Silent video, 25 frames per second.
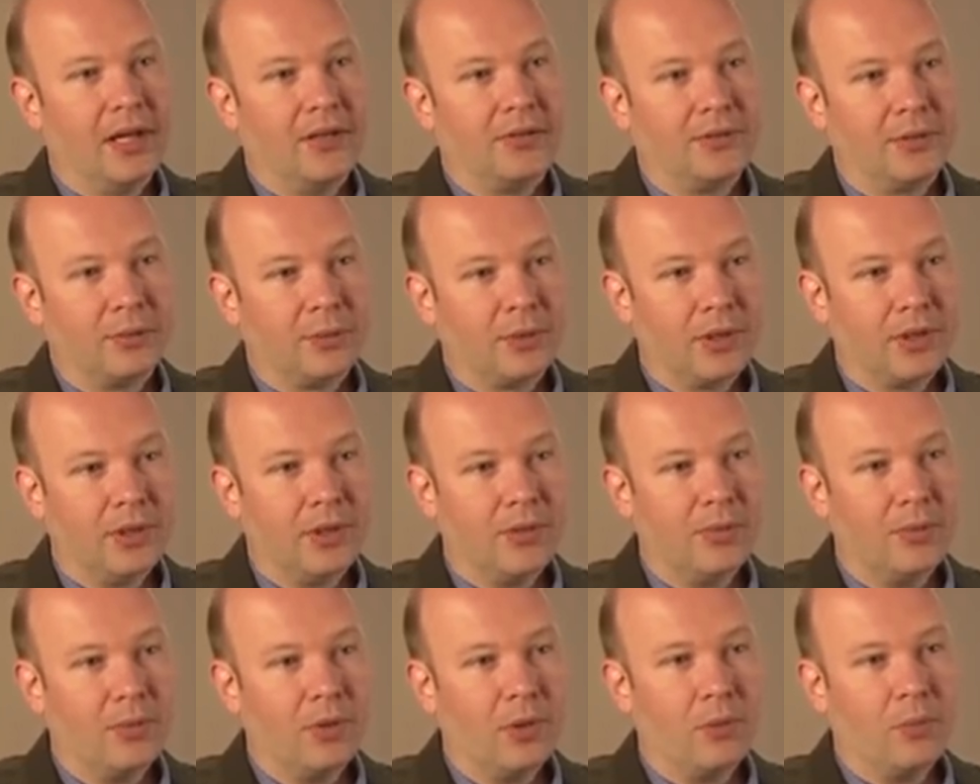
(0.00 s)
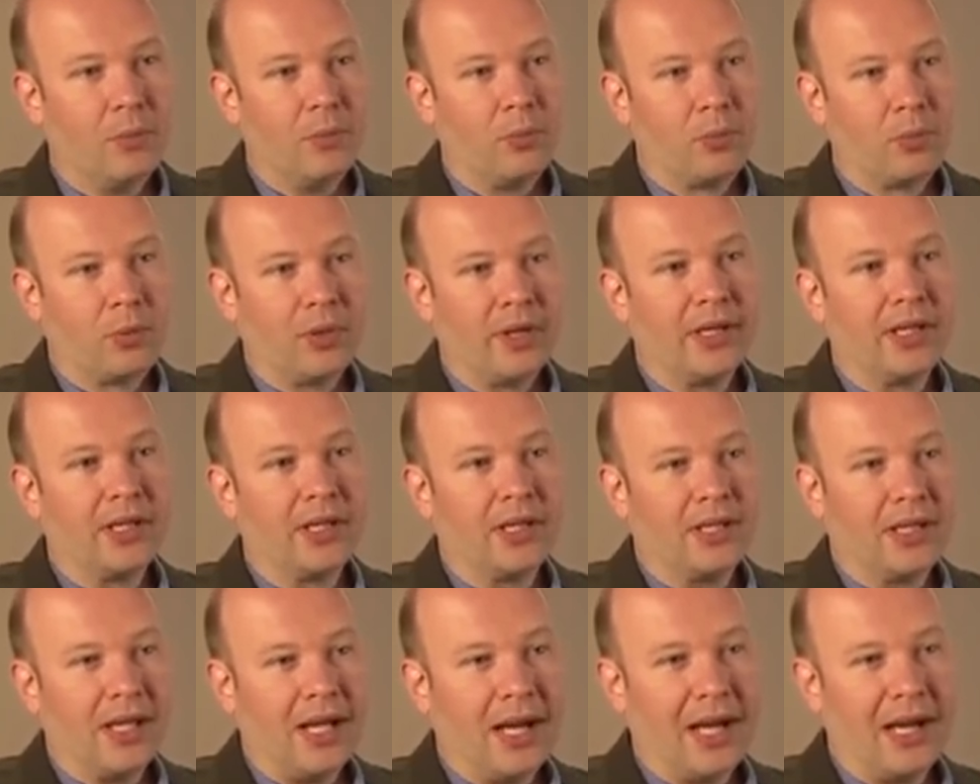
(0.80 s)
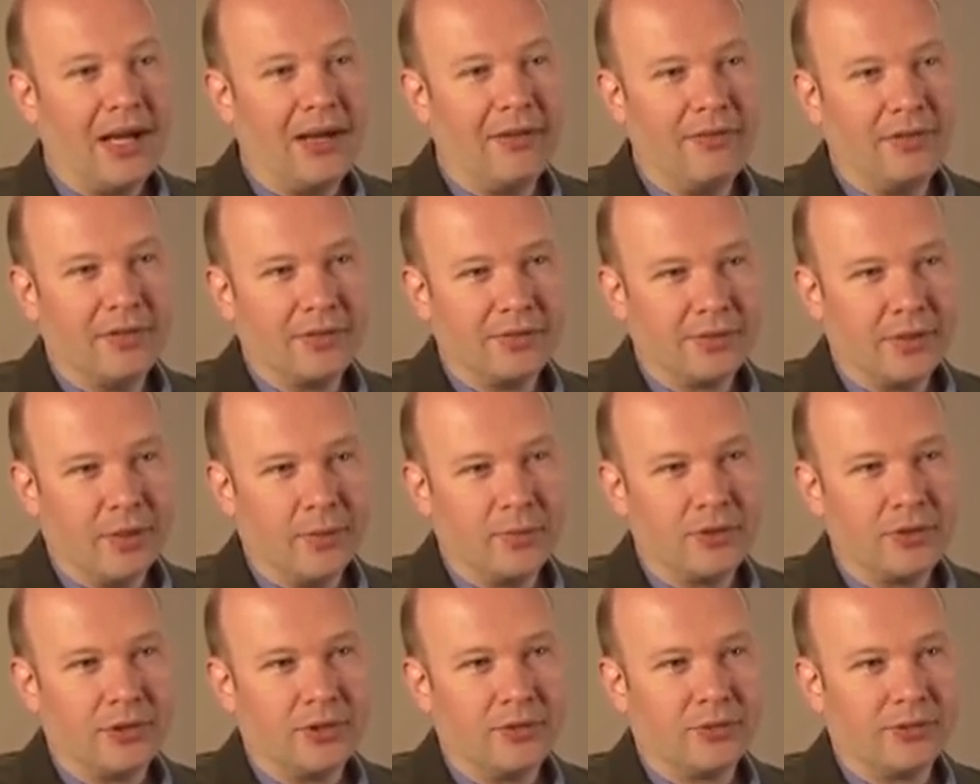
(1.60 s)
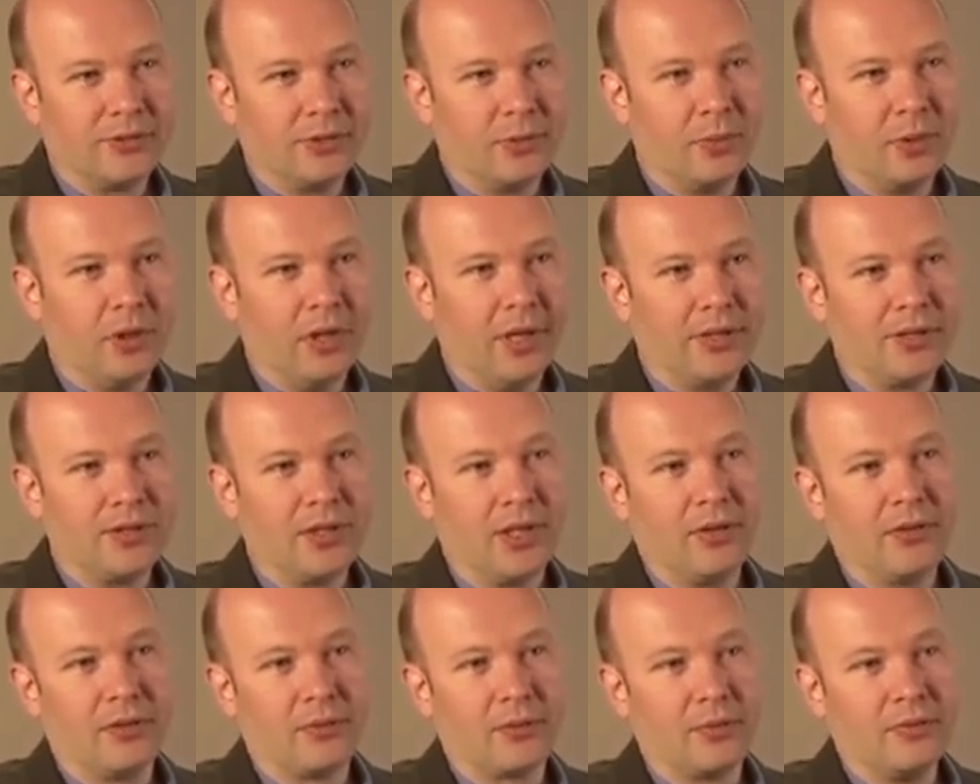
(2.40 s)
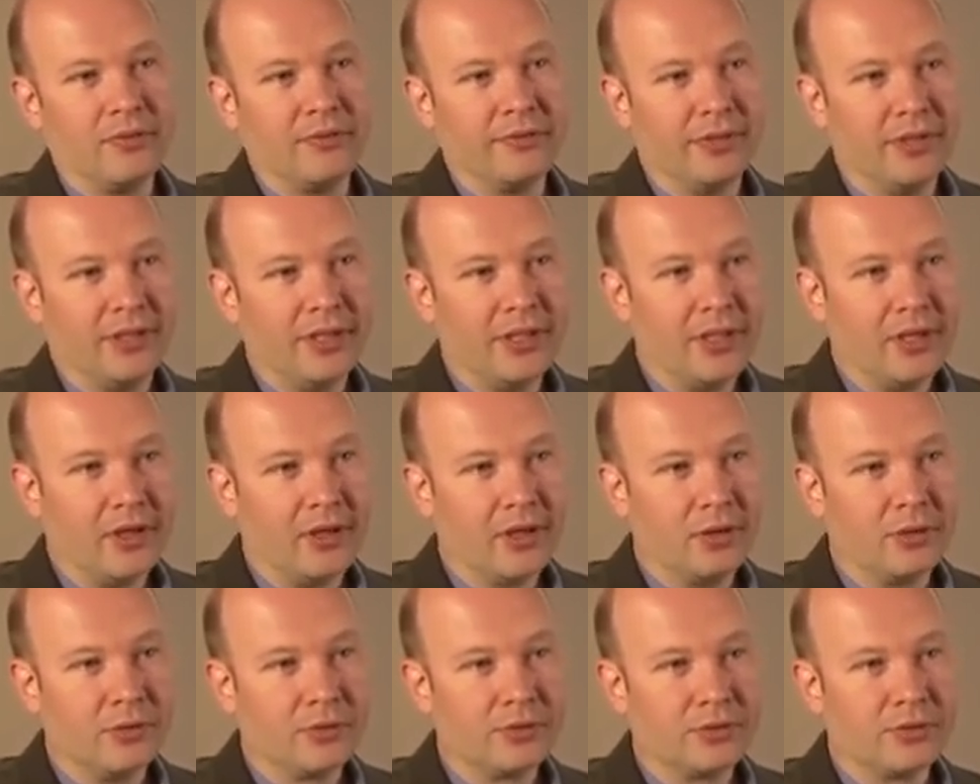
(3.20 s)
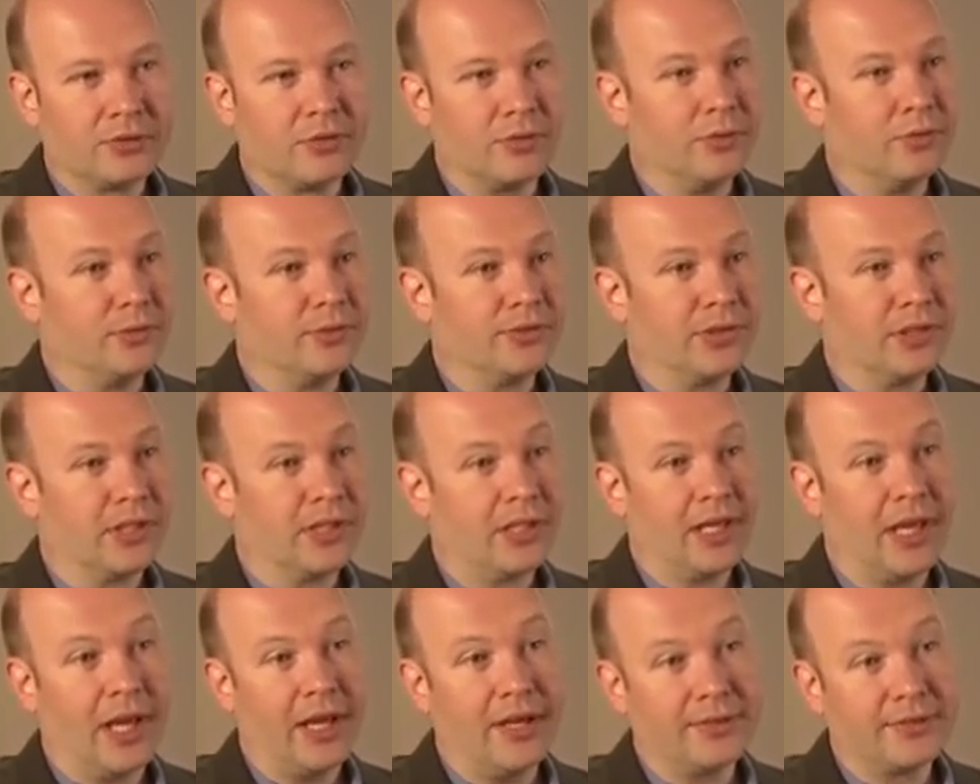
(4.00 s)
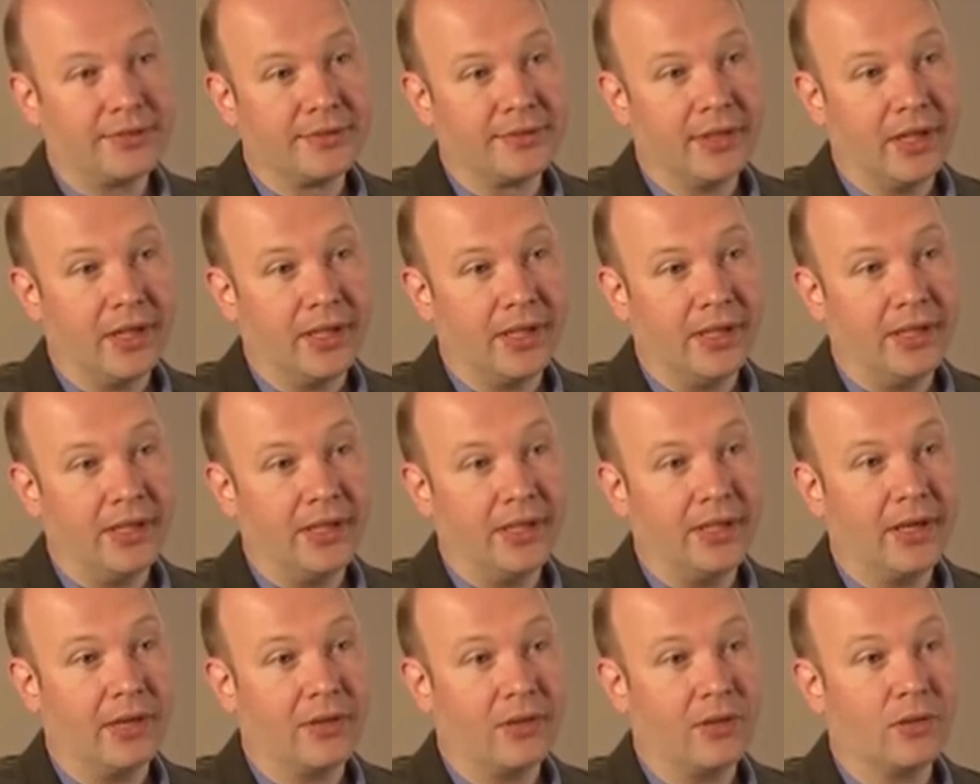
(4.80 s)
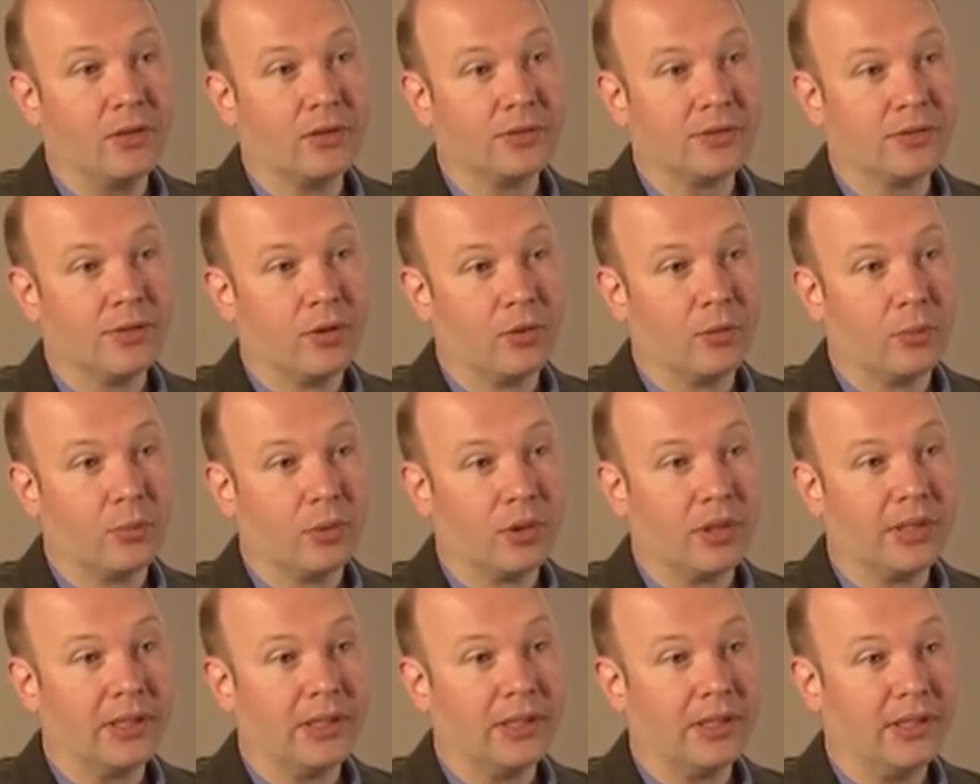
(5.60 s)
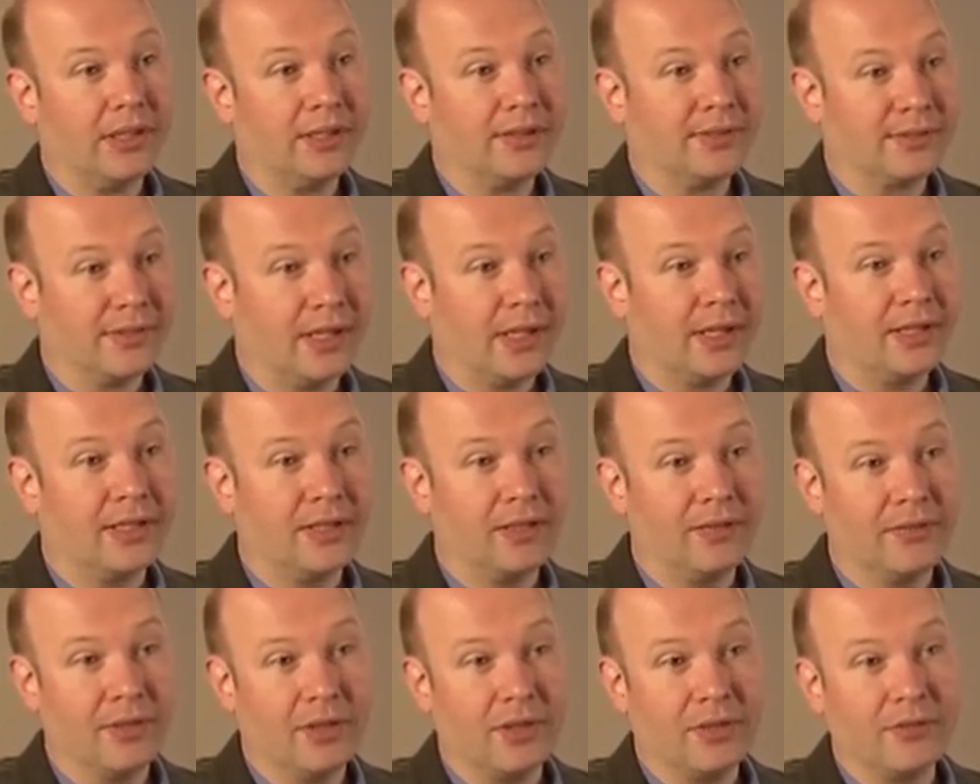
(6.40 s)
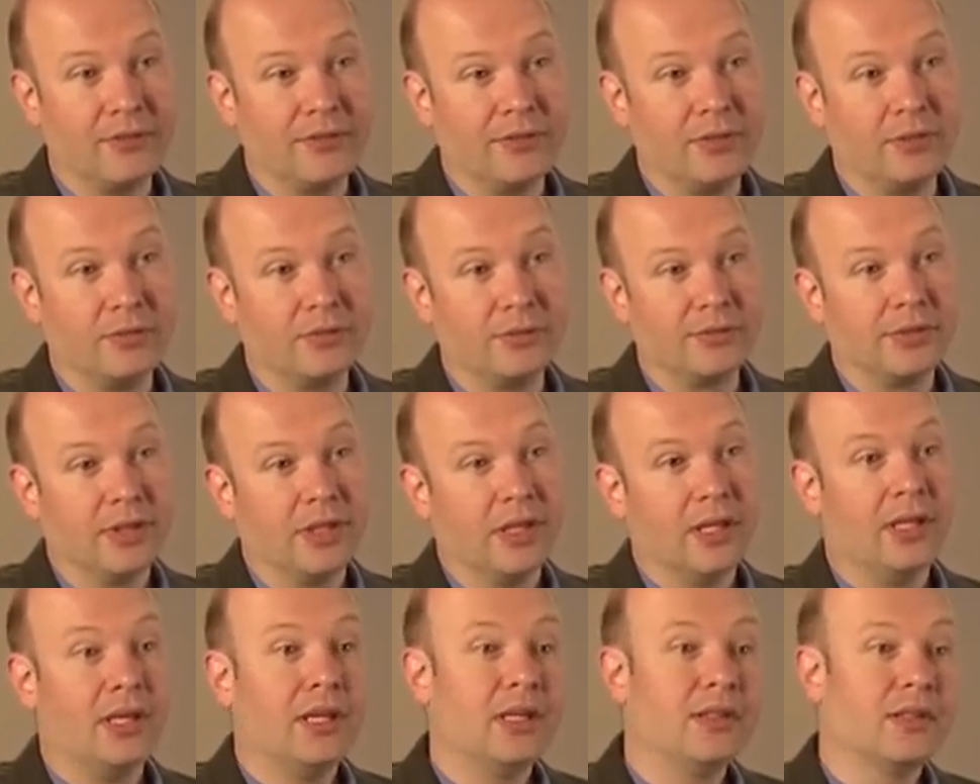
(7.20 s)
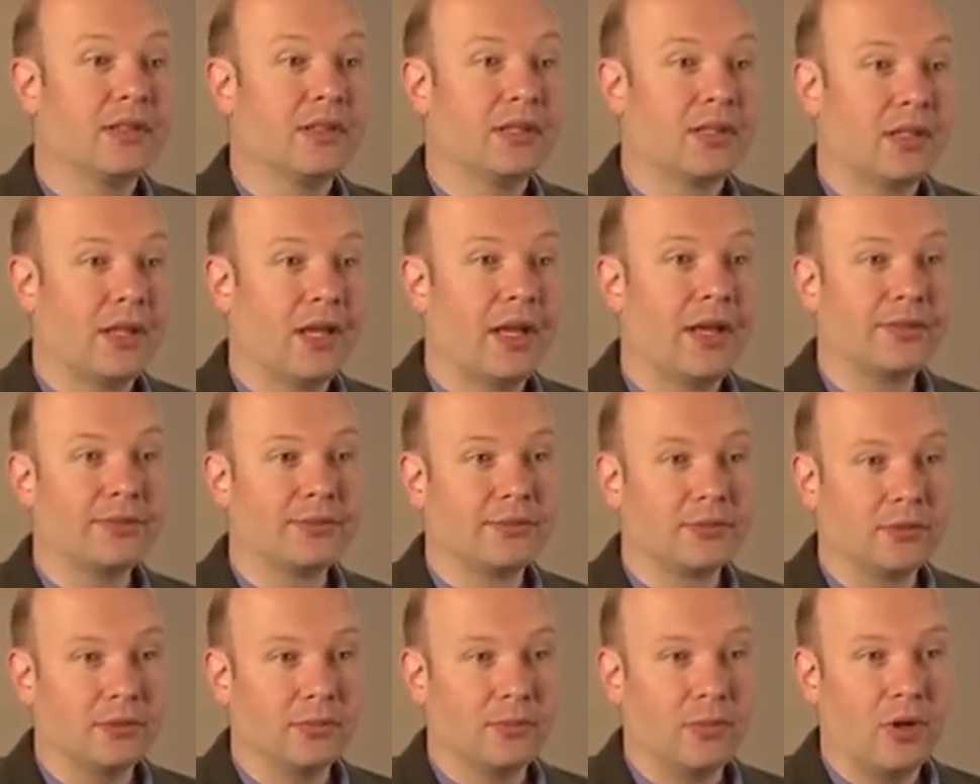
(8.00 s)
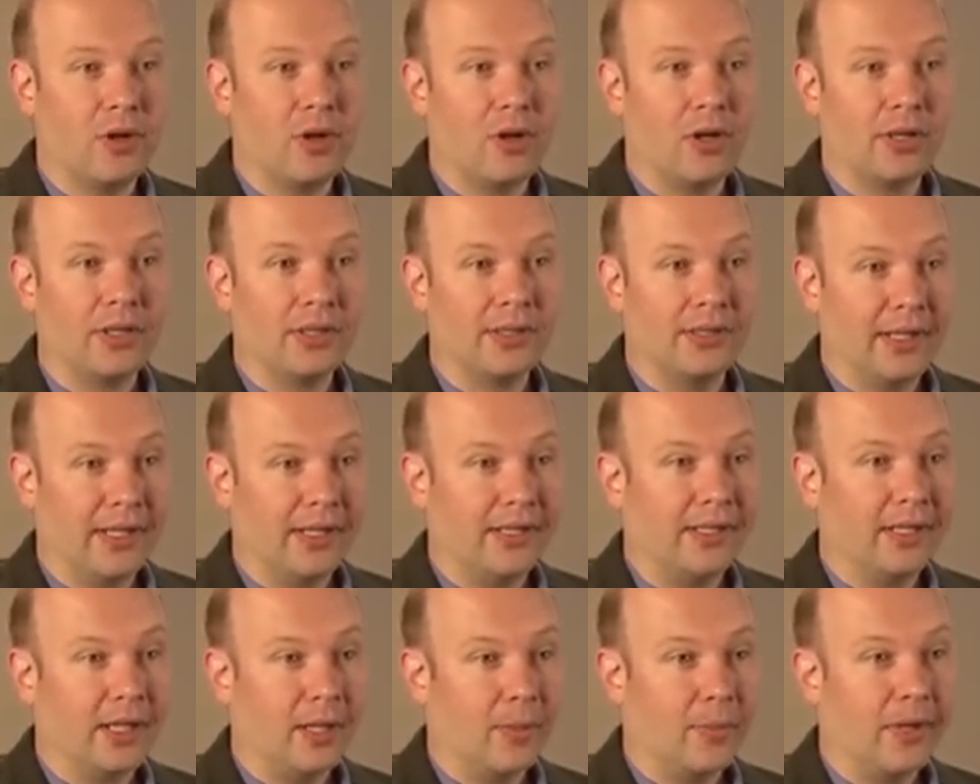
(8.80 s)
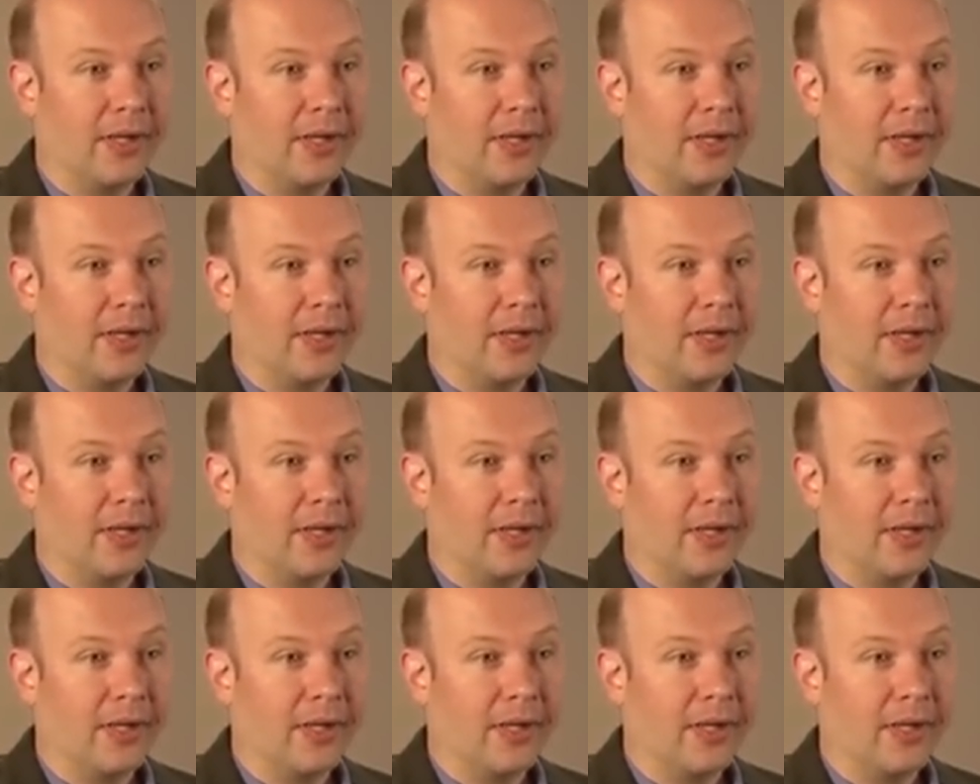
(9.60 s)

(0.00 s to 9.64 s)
to really bring alive the subject of supply chain through videos, through using a case study, and also bringing executive interviews into the classroom on a day-to-day